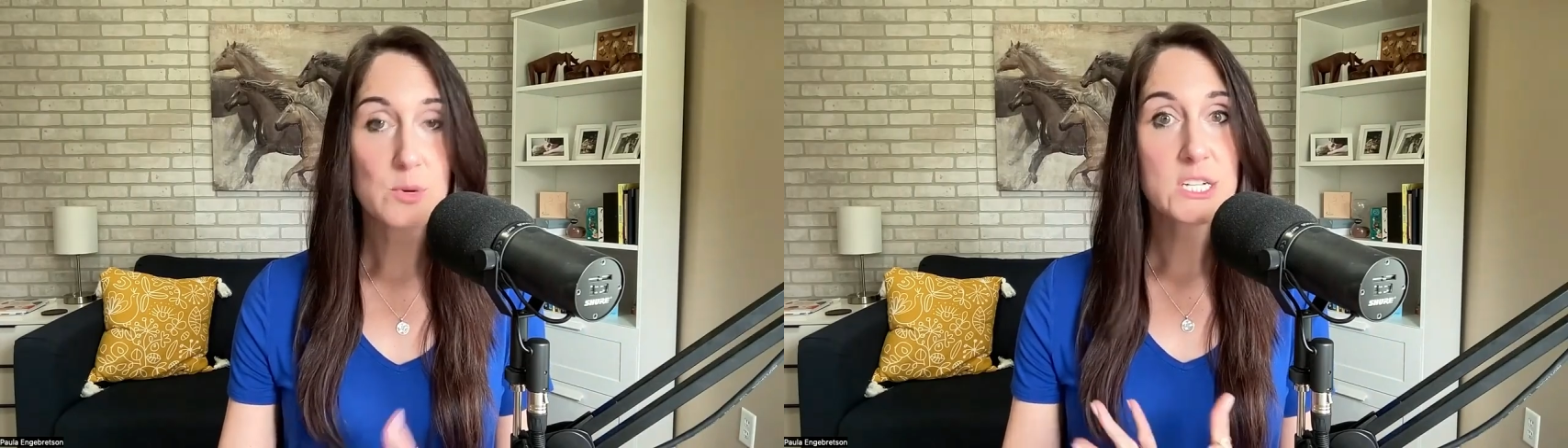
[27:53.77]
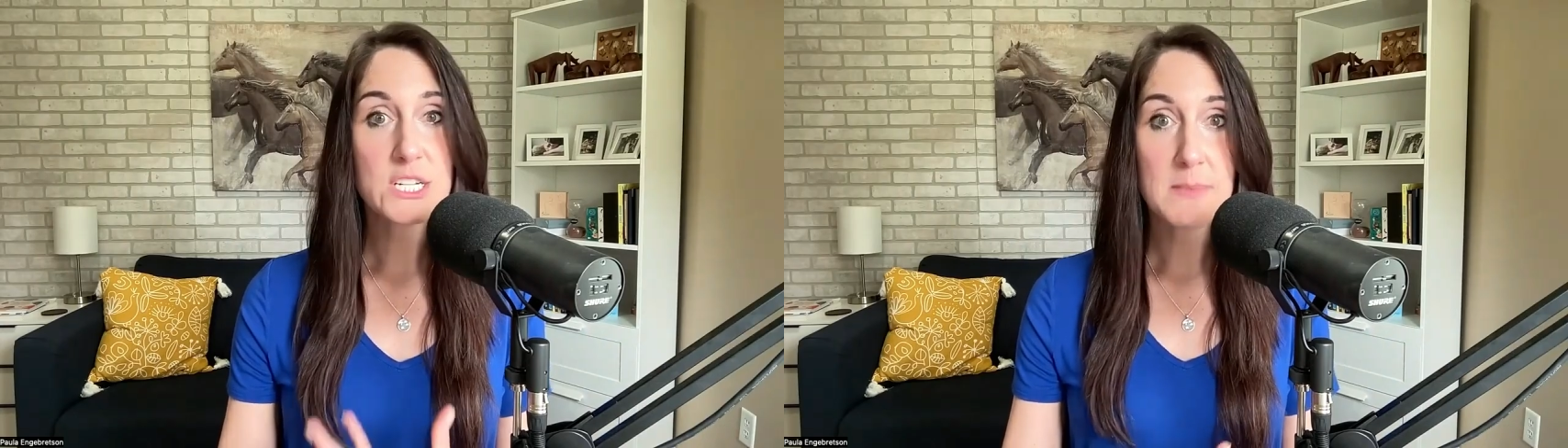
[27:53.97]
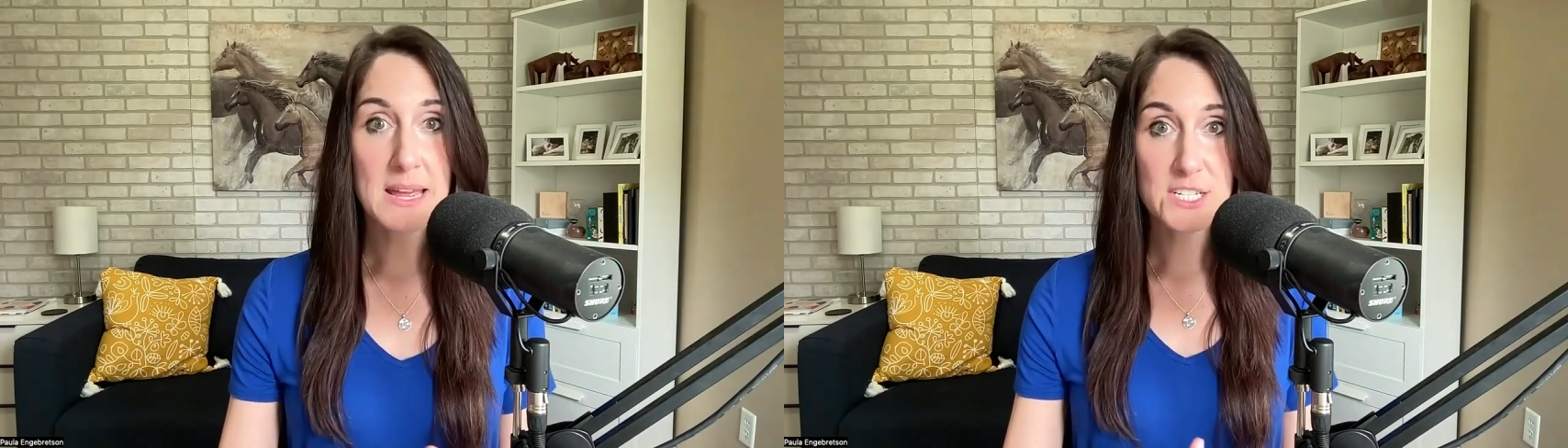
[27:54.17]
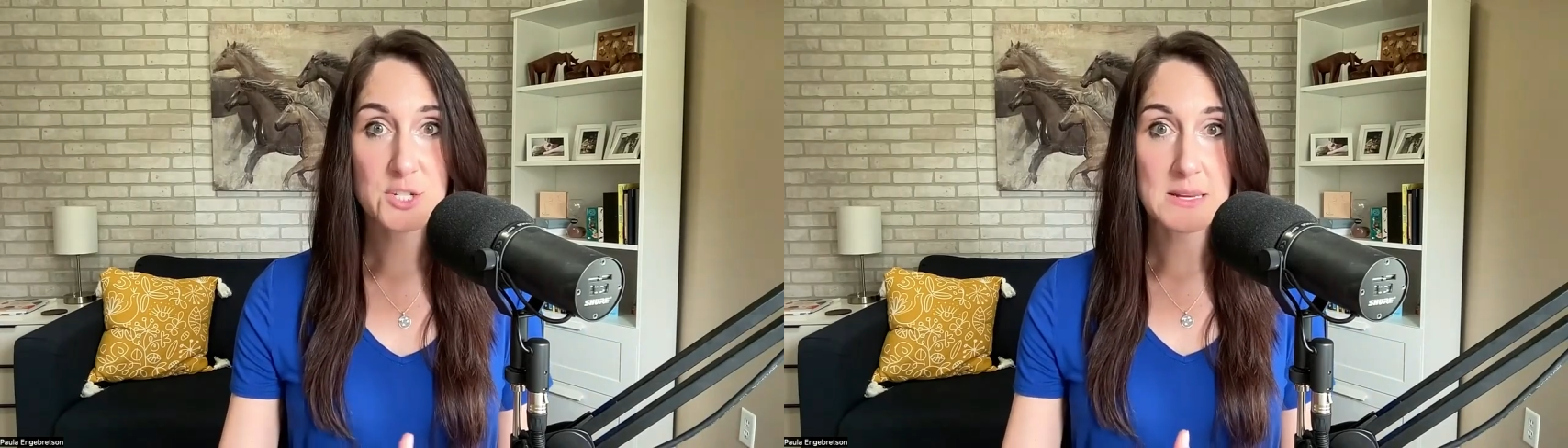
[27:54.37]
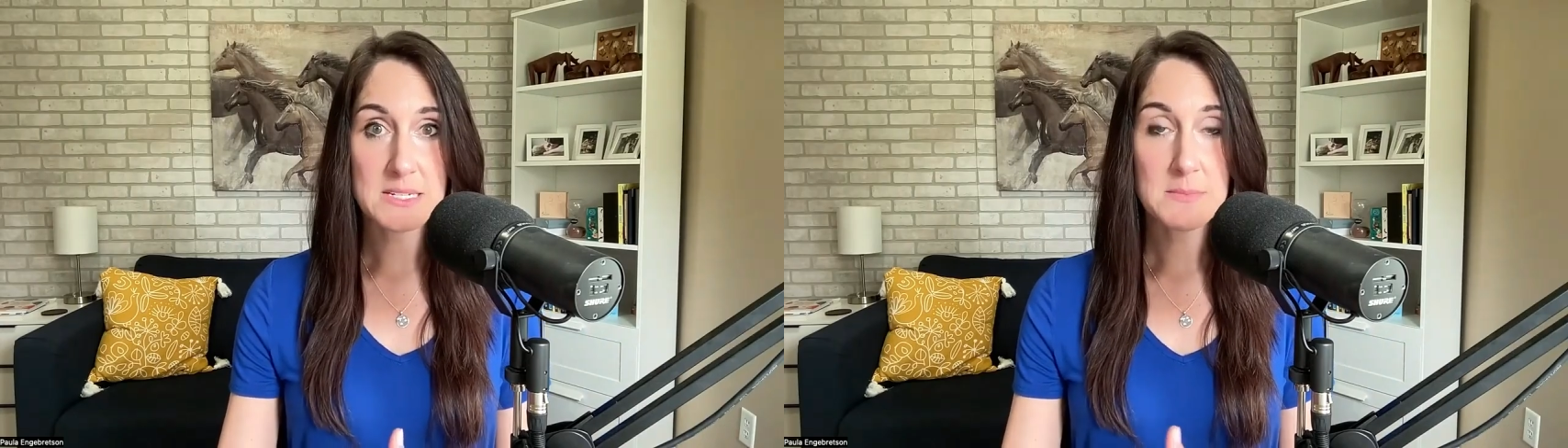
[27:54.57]
project
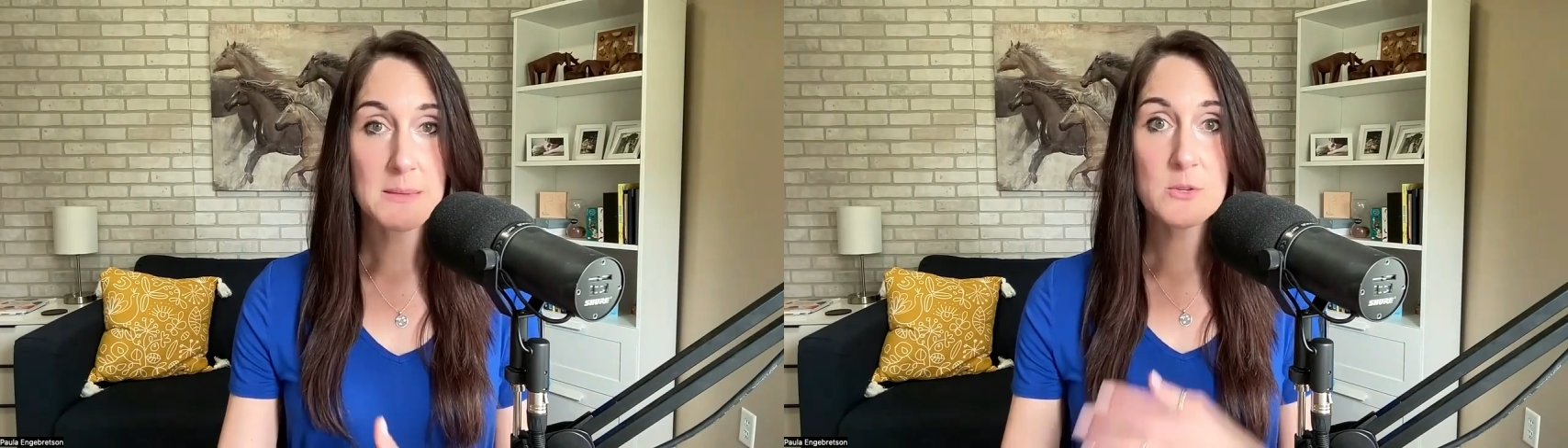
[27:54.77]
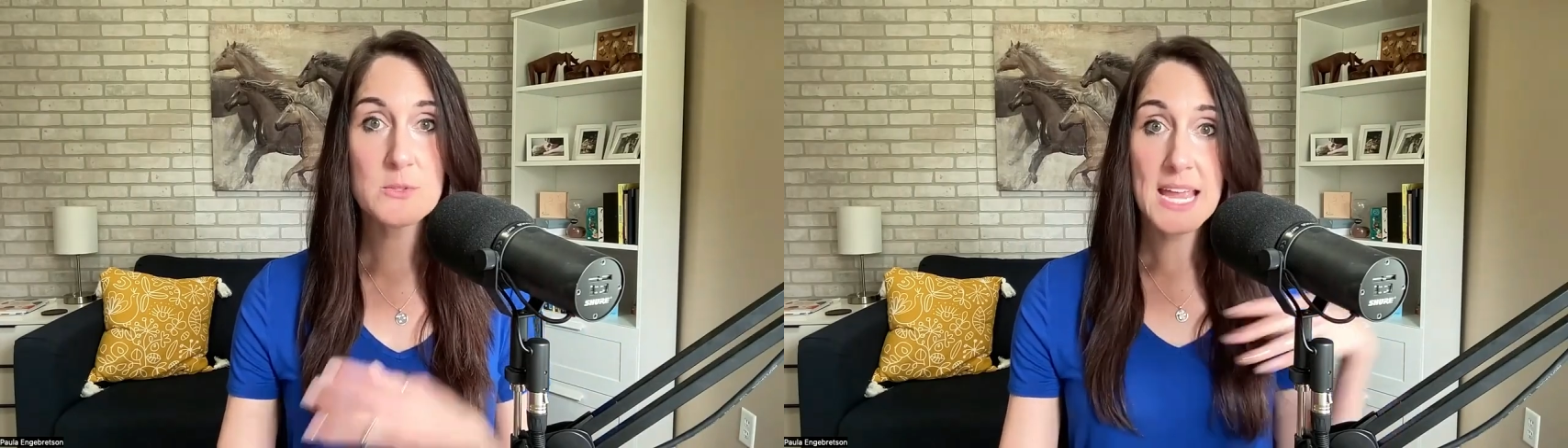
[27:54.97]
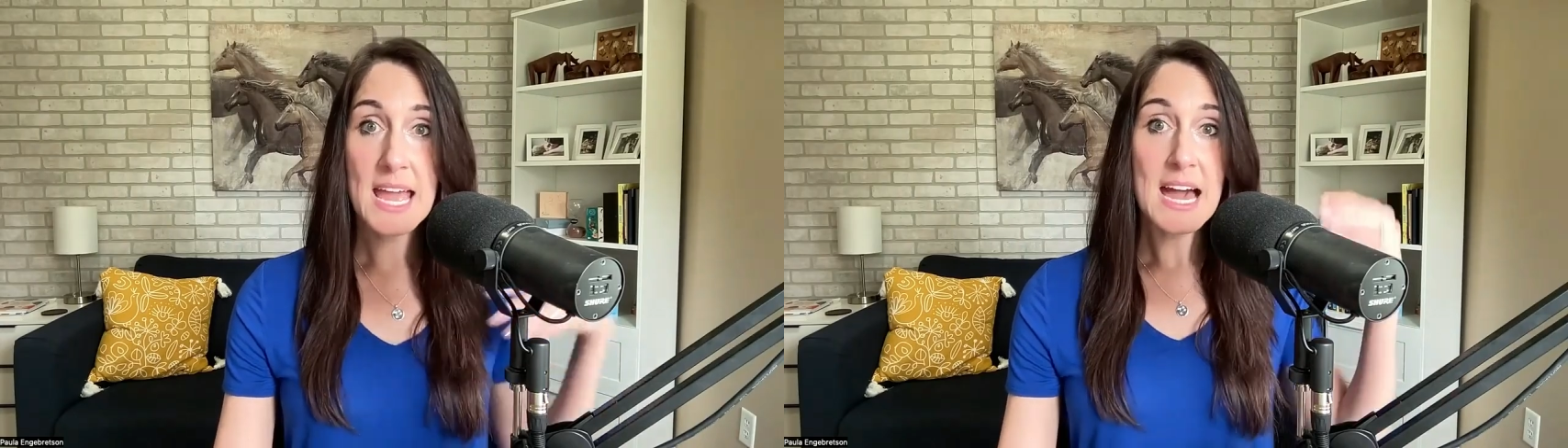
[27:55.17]
management. Maybe you say,